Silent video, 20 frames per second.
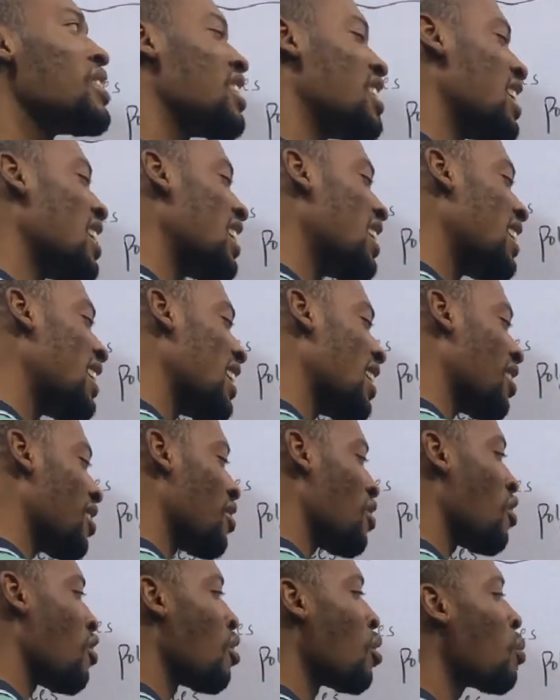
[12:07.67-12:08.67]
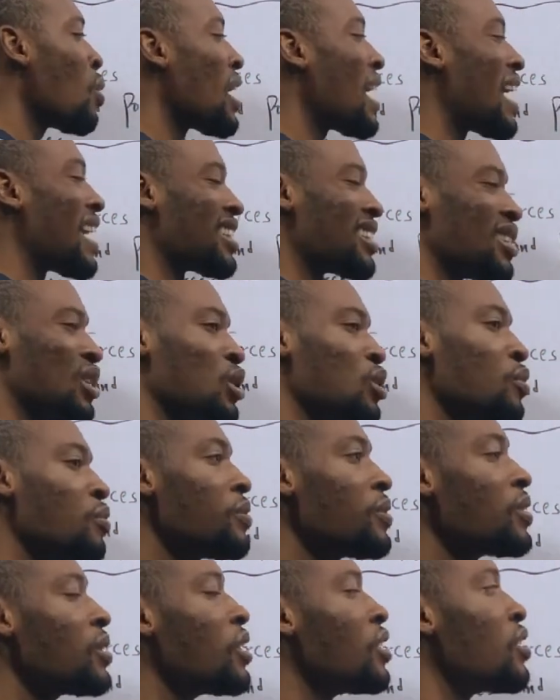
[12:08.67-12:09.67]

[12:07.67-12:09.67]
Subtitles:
this earlier, or we assumed